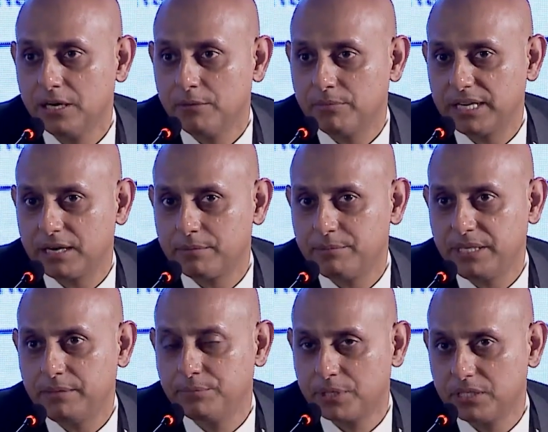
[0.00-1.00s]
but are
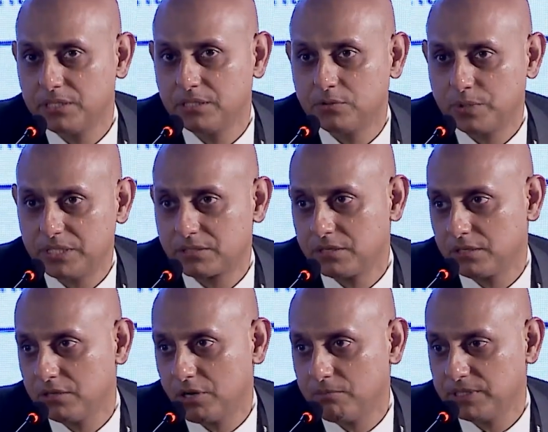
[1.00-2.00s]
being burdened with
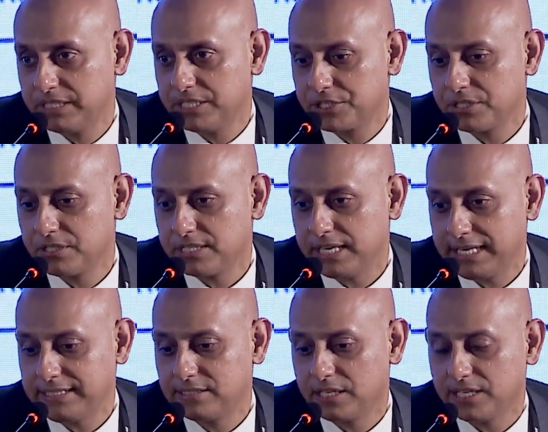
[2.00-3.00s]
certain obligations
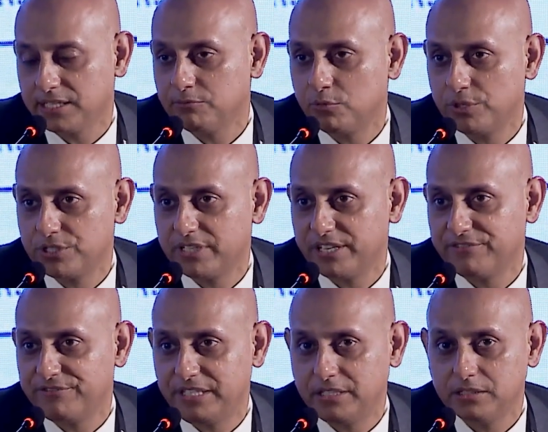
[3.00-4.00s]
at time which they
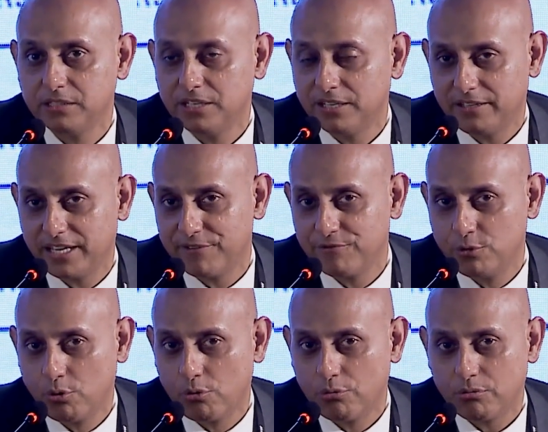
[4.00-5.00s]
feel they have
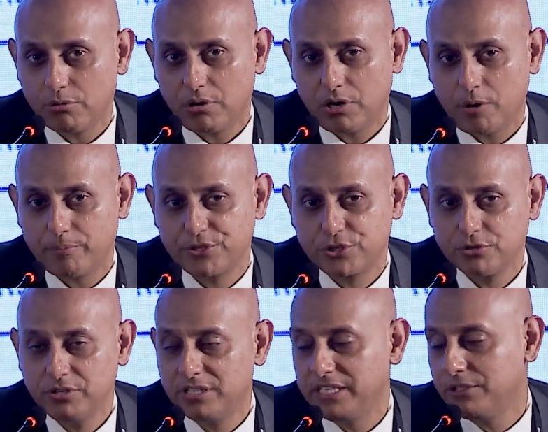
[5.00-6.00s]
no opportunity